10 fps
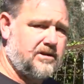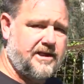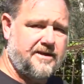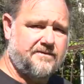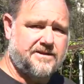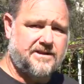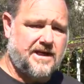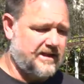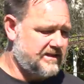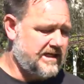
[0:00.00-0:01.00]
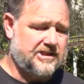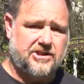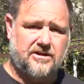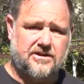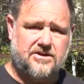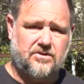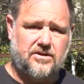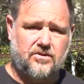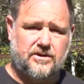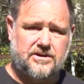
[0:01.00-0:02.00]
leaves start touching the
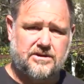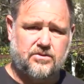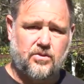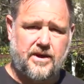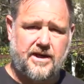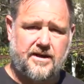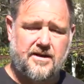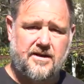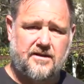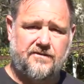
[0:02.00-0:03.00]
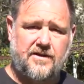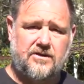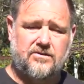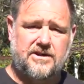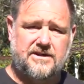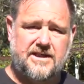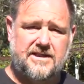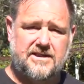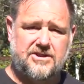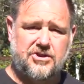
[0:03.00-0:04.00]
soil, which is where the fungal
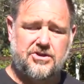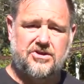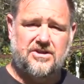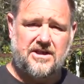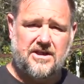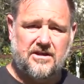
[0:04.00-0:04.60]
diseases usually